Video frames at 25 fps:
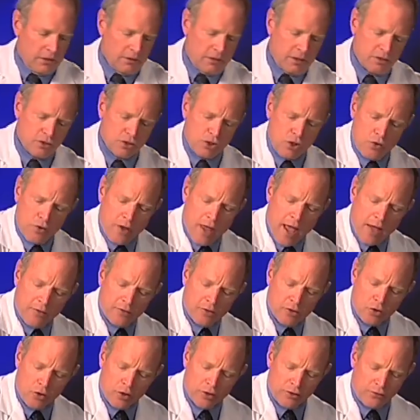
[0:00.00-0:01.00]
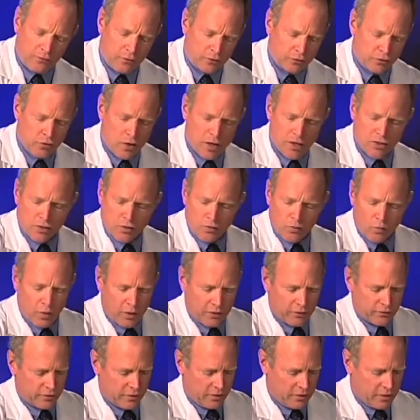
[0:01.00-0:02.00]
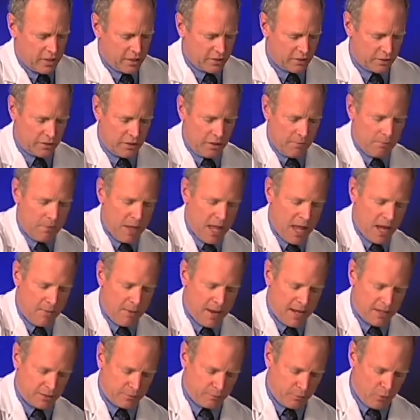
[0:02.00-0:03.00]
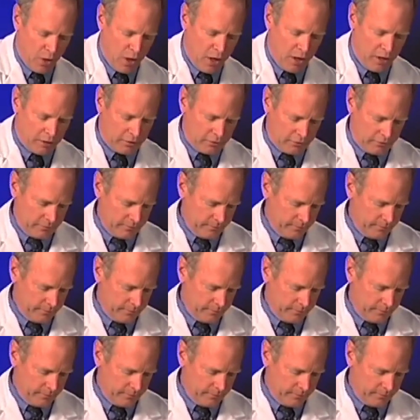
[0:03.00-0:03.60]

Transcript: let's show you how the noise filtration works in this Panamax product.